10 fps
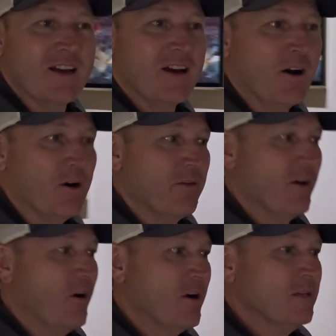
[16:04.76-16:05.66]
on the
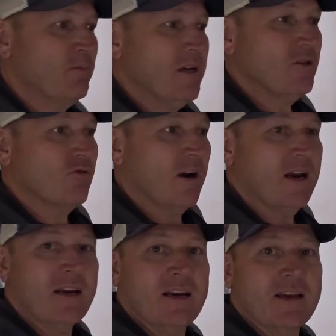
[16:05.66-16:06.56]
high-speed
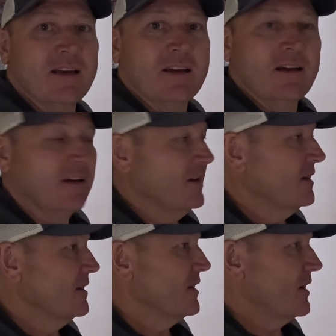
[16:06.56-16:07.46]
train.
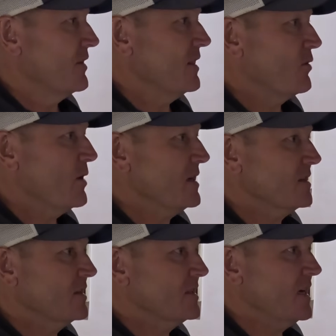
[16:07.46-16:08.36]
I think the quickest
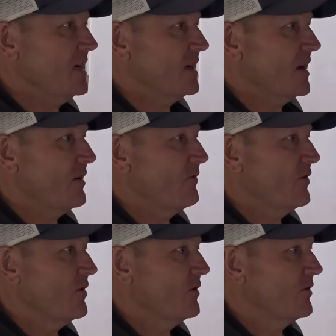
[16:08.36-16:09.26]
I've seen it go
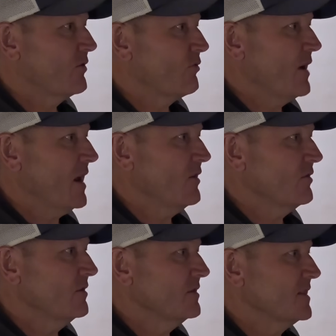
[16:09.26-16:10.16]
for
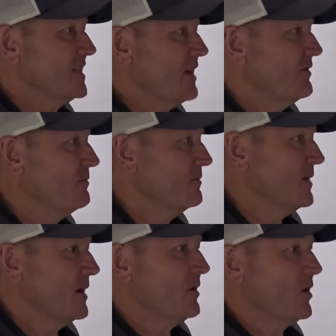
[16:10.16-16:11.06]
307
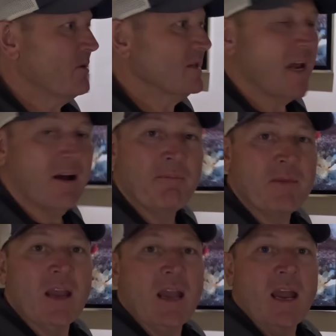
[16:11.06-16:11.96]
maybe kilometers an hour.
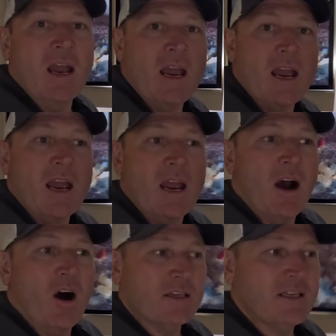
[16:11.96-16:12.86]

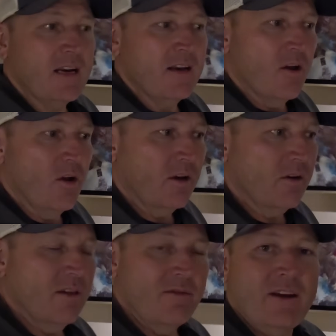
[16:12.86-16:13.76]
I said earlier
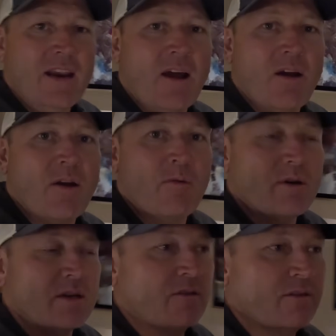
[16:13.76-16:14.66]
in the video it
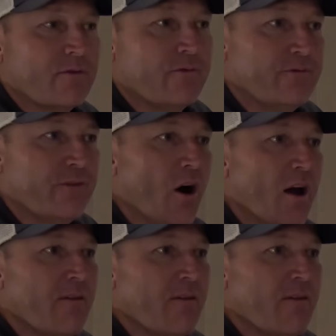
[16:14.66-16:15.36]
was 5